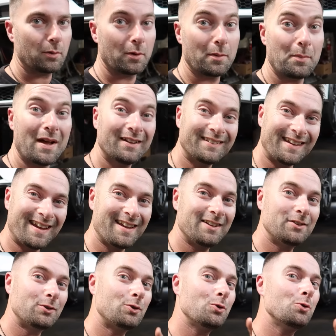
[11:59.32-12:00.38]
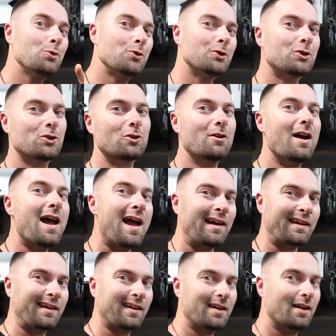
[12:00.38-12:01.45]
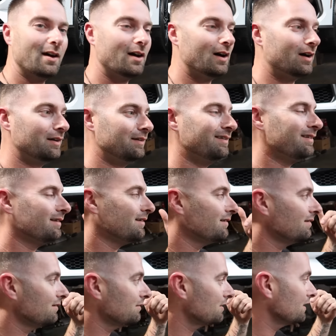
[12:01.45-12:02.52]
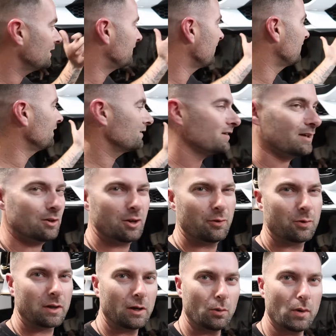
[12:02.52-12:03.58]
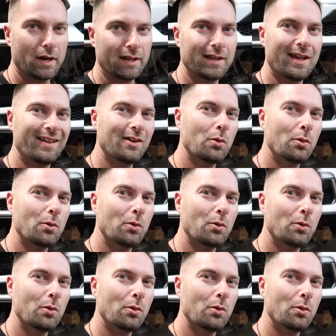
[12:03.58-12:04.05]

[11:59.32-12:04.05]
We're about to head to the track. Gonna take this. I don't know if we're gonna run it yet